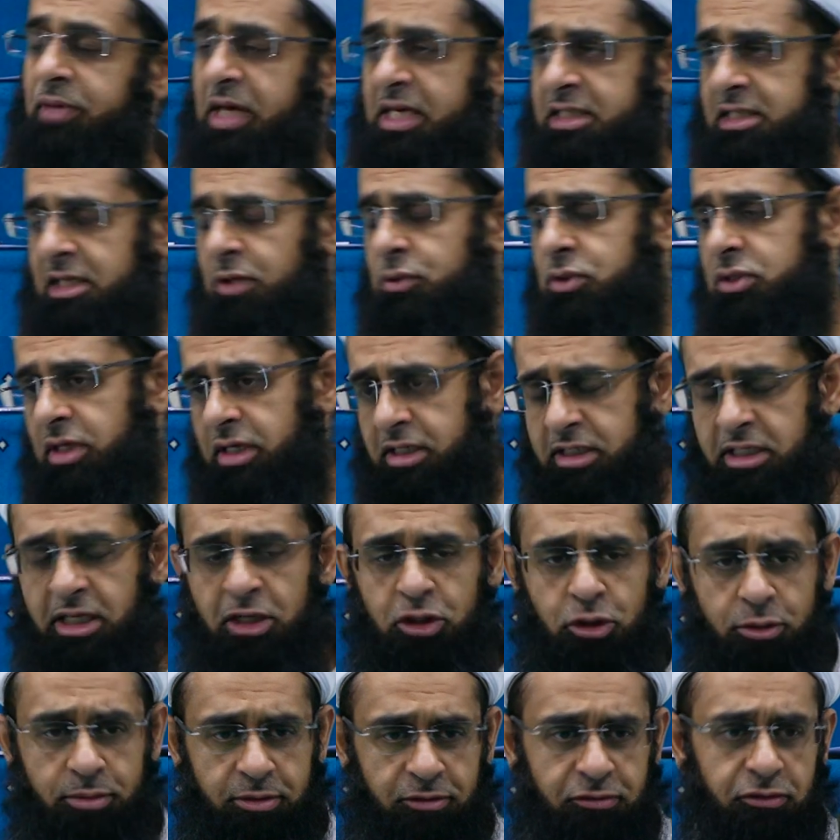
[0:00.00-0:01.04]
as I was going to tell
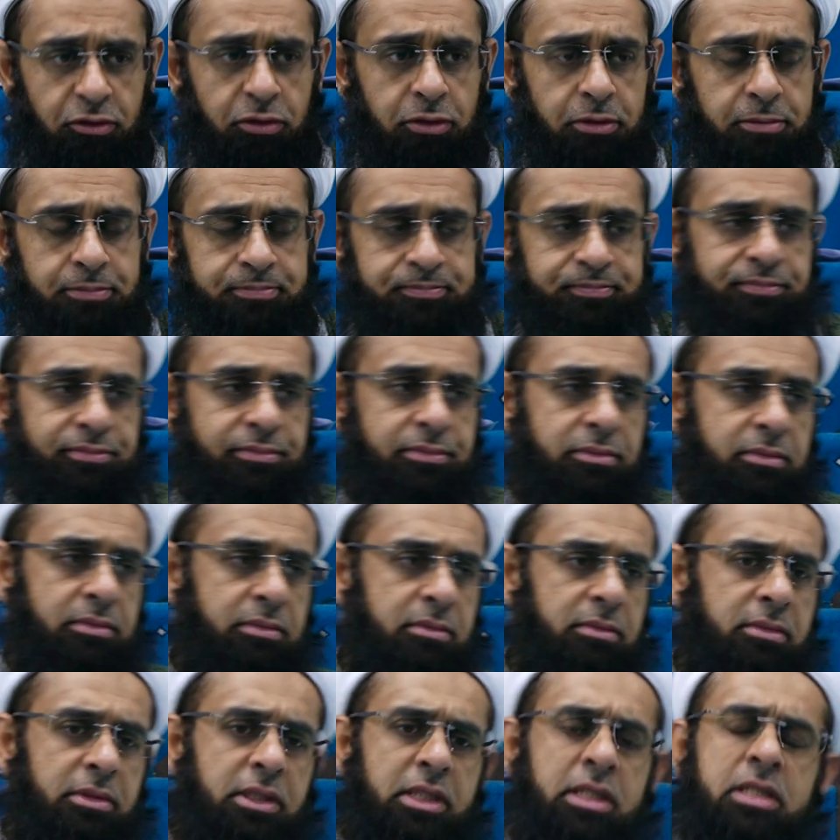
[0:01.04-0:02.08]
you before,
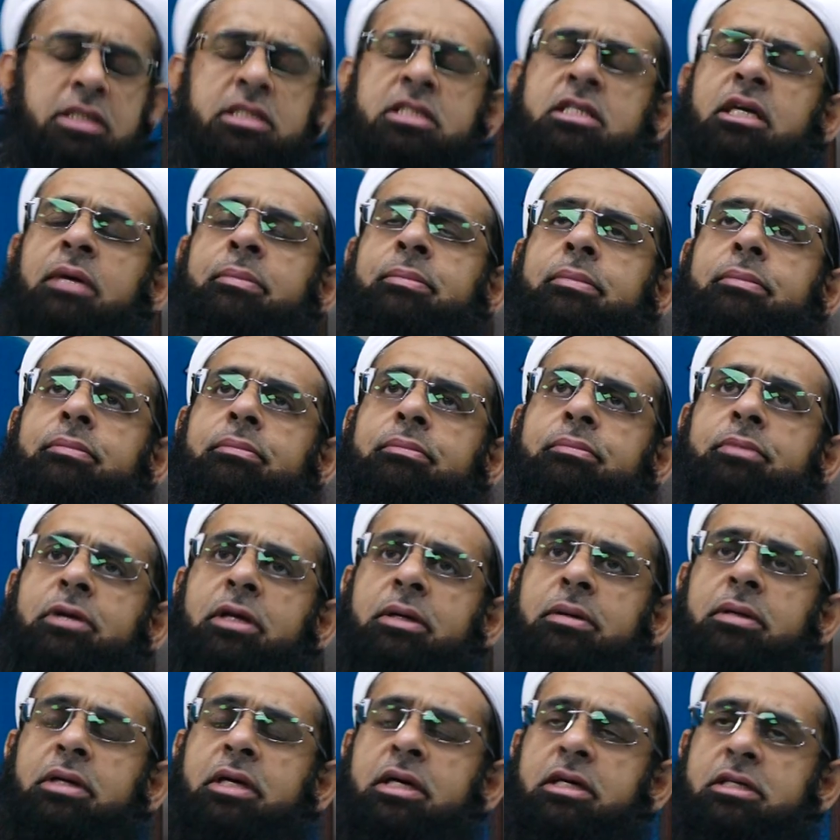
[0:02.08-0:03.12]
some,
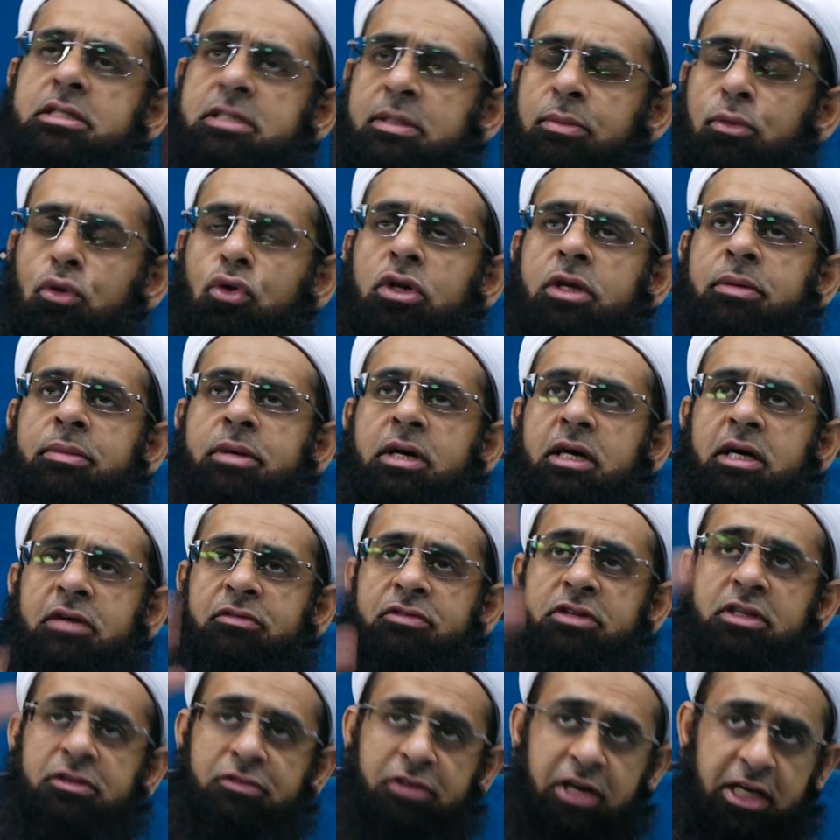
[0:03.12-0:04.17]
uh, some ulama
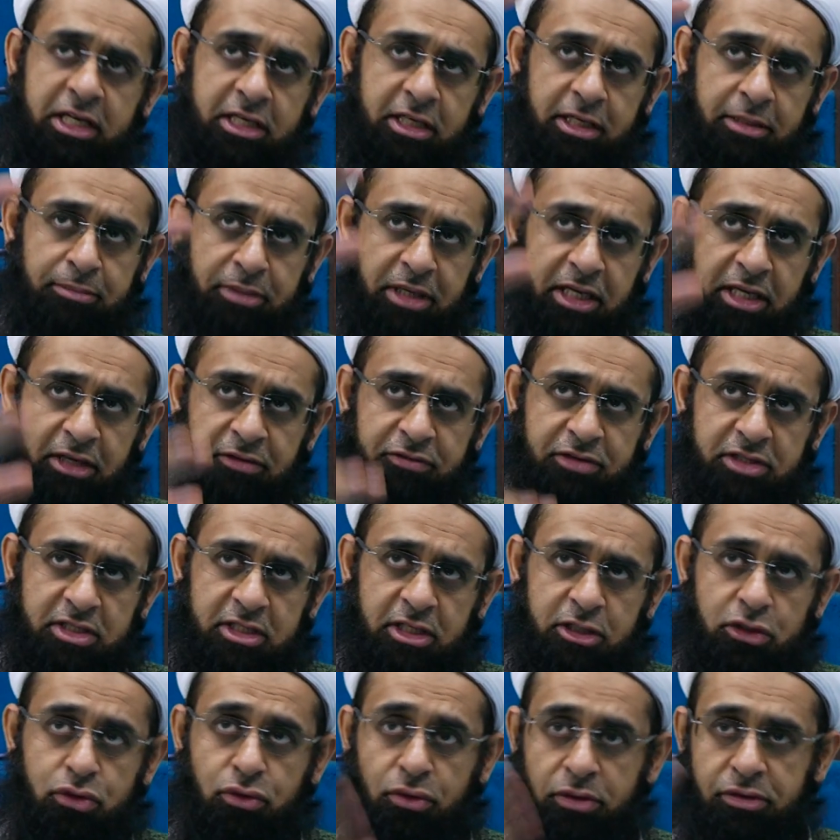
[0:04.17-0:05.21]
have divided believers
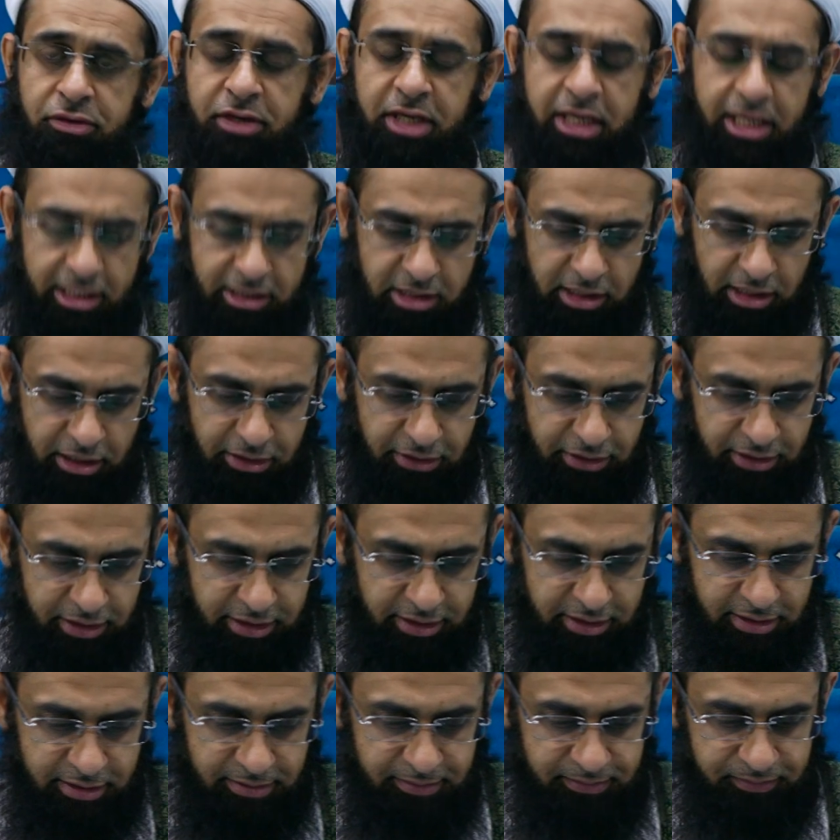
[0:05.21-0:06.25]
into three
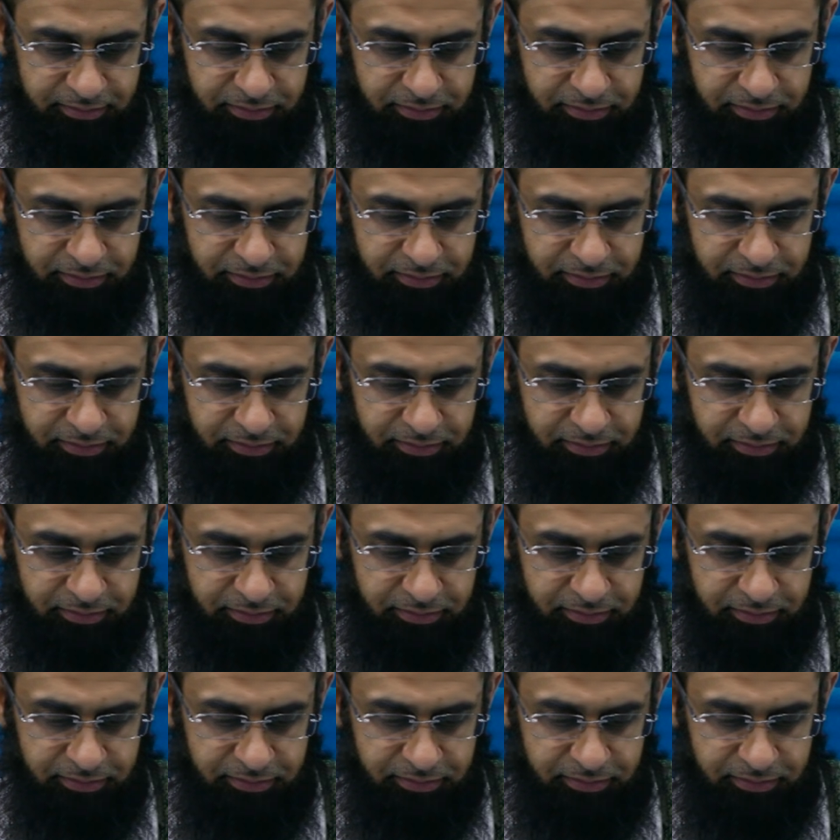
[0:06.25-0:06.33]
categories.